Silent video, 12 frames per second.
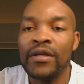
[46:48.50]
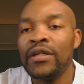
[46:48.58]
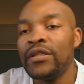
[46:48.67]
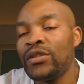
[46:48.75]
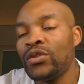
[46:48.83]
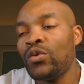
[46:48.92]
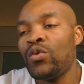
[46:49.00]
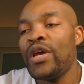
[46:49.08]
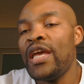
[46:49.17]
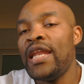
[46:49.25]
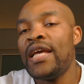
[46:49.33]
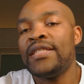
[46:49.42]
So,
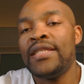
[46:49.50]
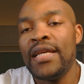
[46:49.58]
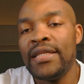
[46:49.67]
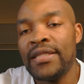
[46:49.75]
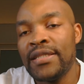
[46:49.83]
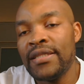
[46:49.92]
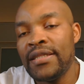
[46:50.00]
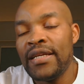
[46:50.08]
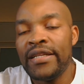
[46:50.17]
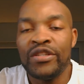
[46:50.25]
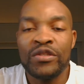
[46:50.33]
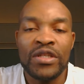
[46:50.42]
in essence,
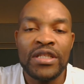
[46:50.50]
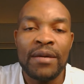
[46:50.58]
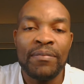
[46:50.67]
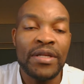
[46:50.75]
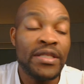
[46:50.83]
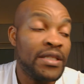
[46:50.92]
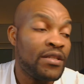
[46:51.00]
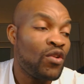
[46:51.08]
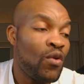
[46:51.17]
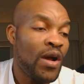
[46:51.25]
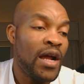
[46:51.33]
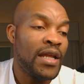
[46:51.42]
just interpret it
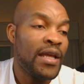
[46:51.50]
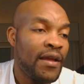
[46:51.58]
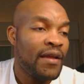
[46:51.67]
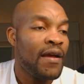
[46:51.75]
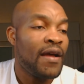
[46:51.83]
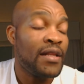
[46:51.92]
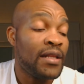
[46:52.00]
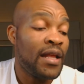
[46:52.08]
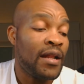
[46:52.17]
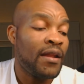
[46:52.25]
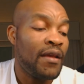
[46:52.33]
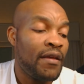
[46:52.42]
locally. That